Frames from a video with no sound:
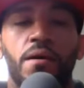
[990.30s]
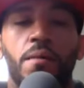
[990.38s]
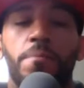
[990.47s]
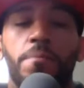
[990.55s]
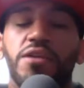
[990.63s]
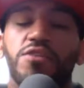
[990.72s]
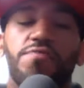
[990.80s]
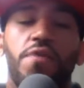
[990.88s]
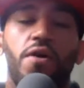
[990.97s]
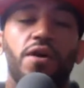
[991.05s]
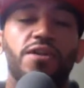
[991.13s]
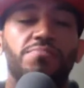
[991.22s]
But as
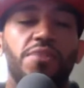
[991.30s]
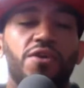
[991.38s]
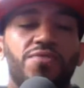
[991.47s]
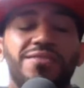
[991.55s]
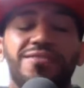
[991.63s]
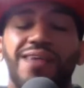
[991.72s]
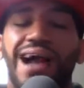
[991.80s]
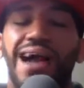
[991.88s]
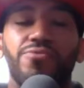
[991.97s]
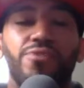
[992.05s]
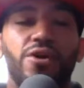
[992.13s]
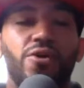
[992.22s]
far as Melvin, look, I
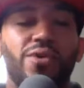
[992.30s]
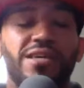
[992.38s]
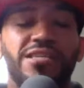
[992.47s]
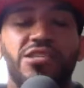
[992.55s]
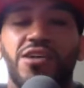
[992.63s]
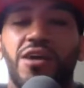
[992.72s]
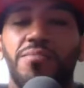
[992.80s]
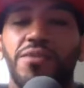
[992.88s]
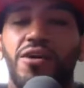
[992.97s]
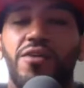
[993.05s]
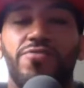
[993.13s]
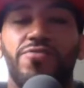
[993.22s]
don't know. He's coming
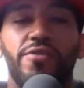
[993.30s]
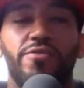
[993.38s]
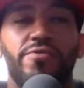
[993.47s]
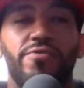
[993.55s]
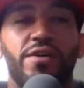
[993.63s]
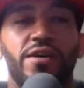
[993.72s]
off of